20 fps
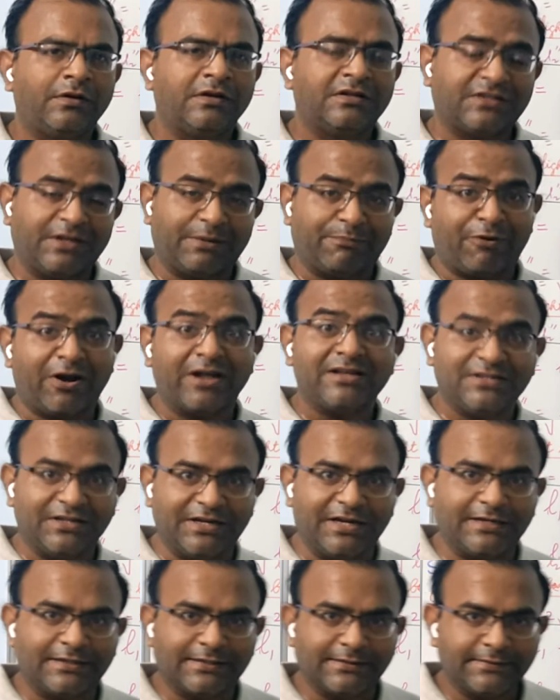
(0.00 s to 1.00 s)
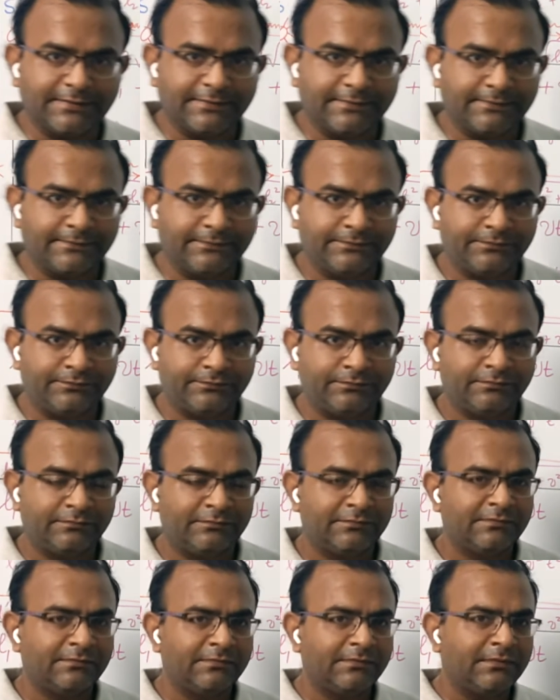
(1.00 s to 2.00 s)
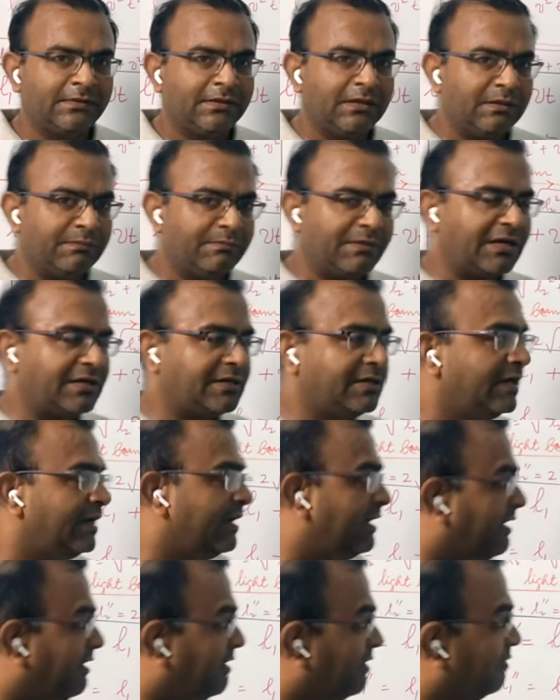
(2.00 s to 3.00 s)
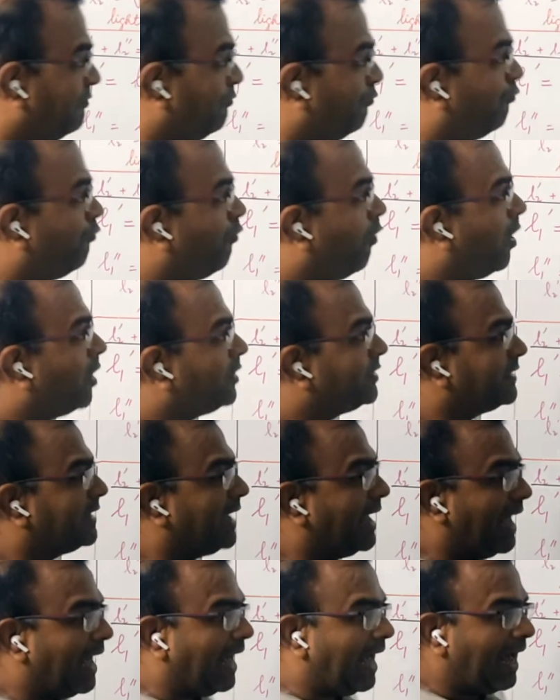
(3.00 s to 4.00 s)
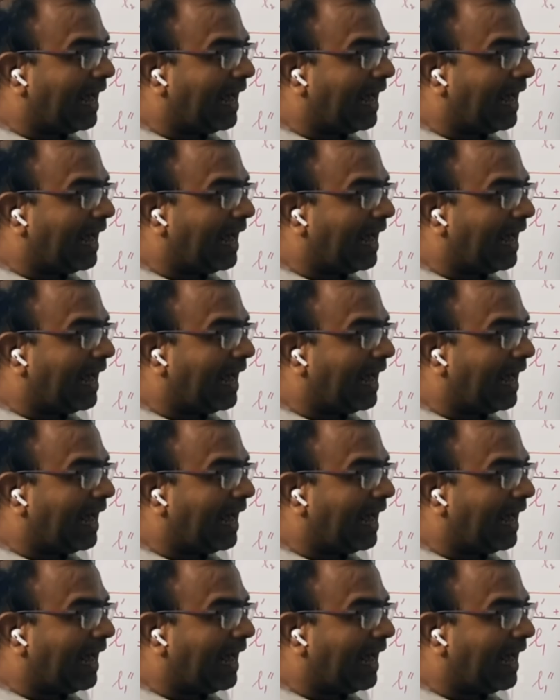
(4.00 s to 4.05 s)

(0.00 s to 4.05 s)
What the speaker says: surprise in it. But what